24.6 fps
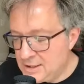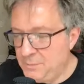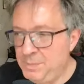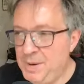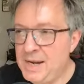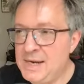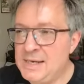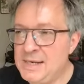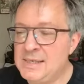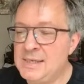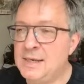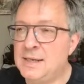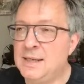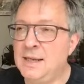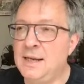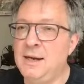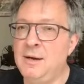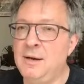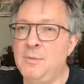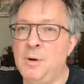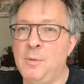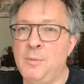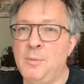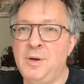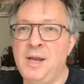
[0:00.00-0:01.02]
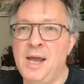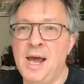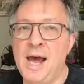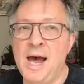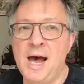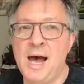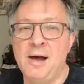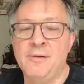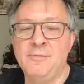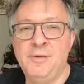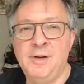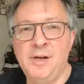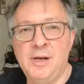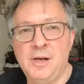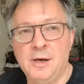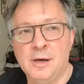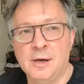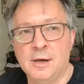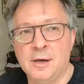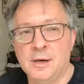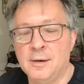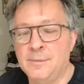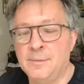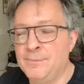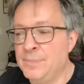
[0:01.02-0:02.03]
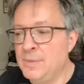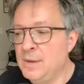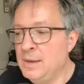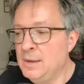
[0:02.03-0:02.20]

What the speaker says: basically, what we have here